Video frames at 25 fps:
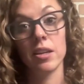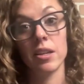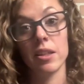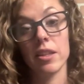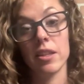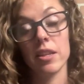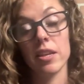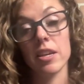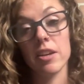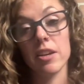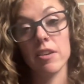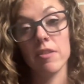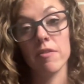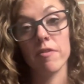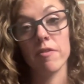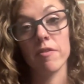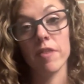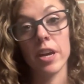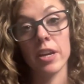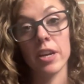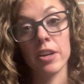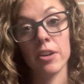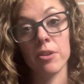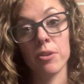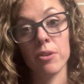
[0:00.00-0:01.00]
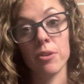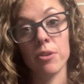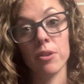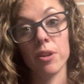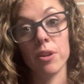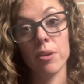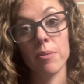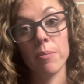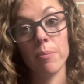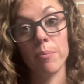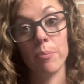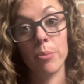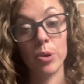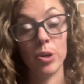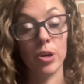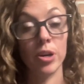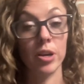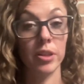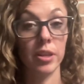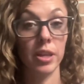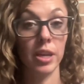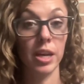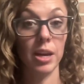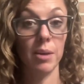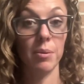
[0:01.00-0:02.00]
The final book
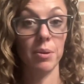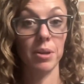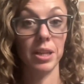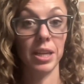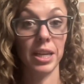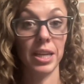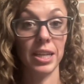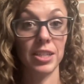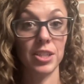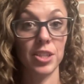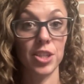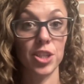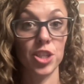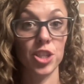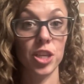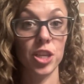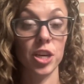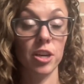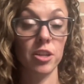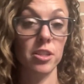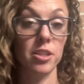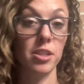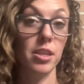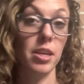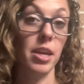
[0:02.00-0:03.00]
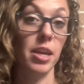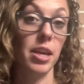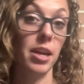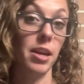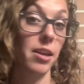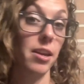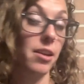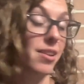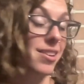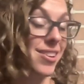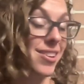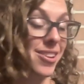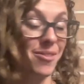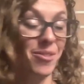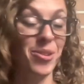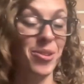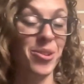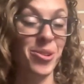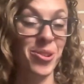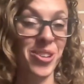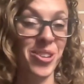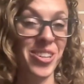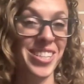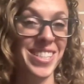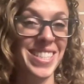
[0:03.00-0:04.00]
that I would like to share today, of
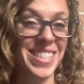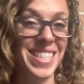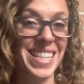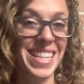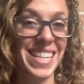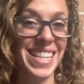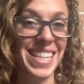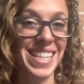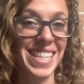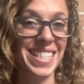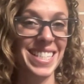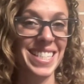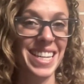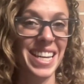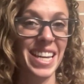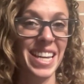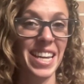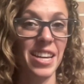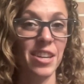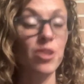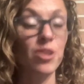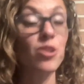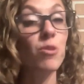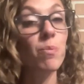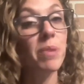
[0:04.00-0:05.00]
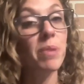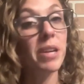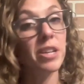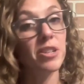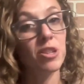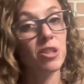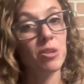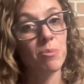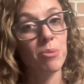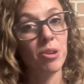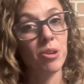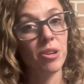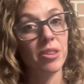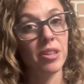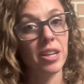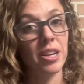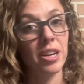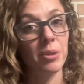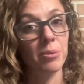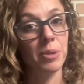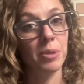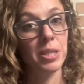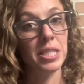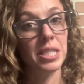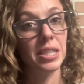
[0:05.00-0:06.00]
course, is a new picture book that I
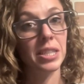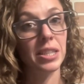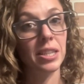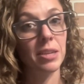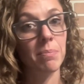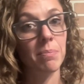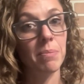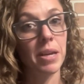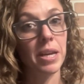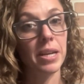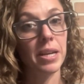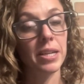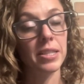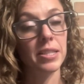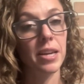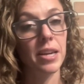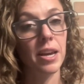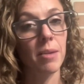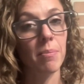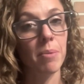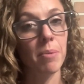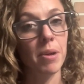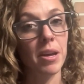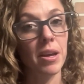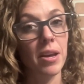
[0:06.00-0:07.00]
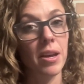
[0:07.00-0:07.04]
recently picked up.